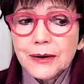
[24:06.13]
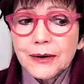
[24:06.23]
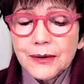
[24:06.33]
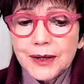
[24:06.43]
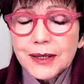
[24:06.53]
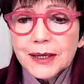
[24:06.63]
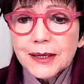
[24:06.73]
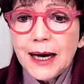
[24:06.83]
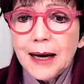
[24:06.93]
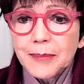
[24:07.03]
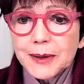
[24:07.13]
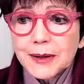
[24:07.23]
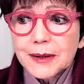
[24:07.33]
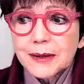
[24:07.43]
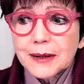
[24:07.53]
this had
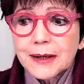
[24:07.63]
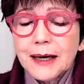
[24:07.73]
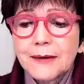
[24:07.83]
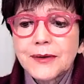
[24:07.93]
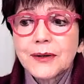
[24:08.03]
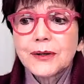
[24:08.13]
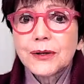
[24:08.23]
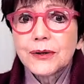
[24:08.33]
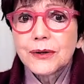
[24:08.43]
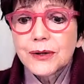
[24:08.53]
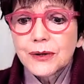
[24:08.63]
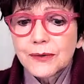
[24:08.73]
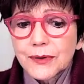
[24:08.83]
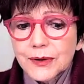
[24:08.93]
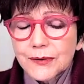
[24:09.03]
happened and after the church
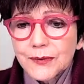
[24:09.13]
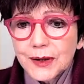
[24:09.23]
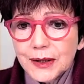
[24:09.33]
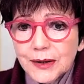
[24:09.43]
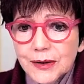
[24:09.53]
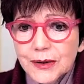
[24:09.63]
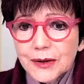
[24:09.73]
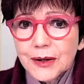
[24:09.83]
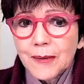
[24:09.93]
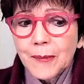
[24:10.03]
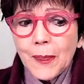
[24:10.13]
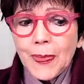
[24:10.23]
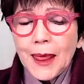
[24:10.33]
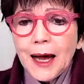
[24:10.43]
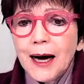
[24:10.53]
service finished,
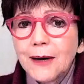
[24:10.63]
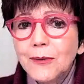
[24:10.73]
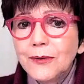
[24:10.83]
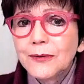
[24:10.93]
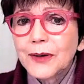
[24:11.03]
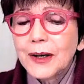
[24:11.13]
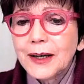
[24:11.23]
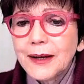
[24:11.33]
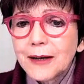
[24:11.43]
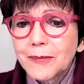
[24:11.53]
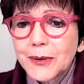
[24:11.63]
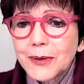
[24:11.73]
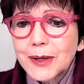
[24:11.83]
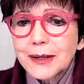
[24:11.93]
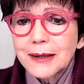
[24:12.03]
I would find that
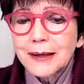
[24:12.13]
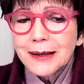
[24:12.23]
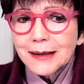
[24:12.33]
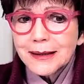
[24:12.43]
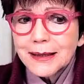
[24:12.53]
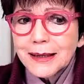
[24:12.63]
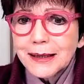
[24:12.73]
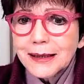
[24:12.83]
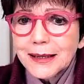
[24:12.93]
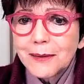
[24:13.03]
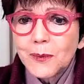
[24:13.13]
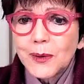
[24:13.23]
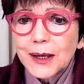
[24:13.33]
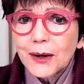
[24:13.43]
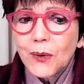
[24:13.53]
person sitting
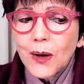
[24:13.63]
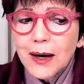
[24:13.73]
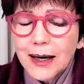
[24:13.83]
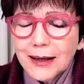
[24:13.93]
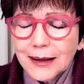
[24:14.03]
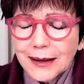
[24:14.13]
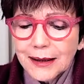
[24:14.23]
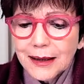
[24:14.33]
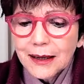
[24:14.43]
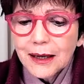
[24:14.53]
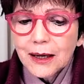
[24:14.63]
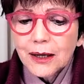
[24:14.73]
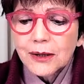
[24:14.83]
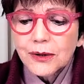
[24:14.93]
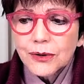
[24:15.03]
somewhere quietly
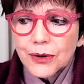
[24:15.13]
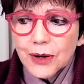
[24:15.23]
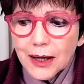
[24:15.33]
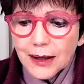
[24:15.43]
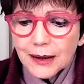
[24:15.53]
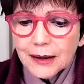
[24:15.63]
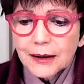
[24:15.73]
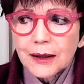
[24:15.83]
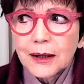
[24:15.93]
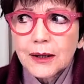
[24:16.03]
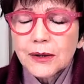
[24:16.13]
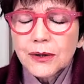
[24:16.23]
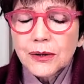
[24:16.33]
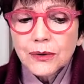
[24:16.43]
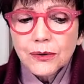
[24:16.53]
trying
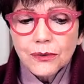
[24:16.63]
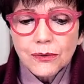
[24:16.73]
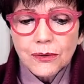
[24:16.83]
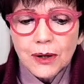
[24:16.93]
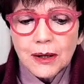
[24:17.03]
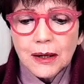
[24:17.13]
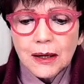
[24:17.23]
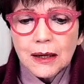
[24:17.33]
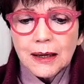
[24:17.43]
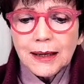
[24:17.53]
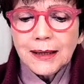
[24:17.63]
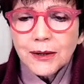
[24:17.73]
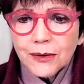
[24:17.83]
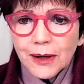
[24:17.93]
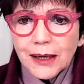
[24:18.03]
to
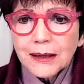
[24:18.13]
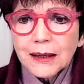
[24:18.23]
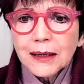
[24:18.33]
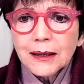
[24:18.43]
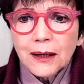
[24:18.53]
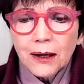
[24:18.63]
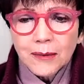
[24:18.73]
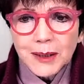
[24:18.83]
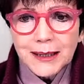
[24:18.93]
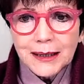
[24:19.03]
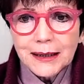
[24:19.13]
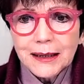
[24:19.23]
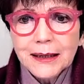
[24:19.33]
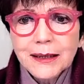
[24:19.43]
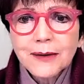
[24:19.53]
integrate and accommodate
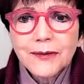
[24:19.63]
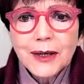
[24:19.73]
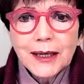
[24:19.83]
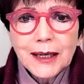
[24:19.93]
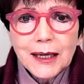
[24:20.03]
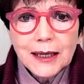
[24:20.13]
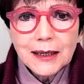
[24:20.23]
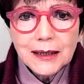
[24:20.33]
the divine light.